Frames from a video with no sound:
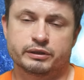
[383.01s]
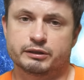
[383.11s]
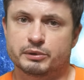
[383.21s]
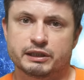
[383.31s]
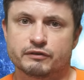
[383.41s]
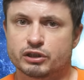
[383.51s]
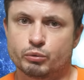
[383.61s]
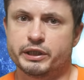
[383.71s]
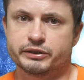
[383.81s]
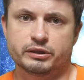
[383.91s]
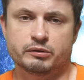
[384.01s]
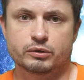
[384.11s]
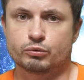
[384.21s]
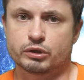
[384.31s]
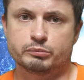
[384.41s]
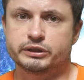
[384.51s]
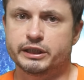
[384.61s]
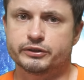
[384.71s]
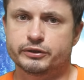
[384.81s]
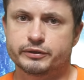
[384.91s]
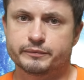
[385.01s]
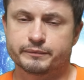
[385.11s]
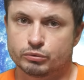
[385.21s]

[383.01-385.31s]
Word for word: some kind of a quasar or a blazar,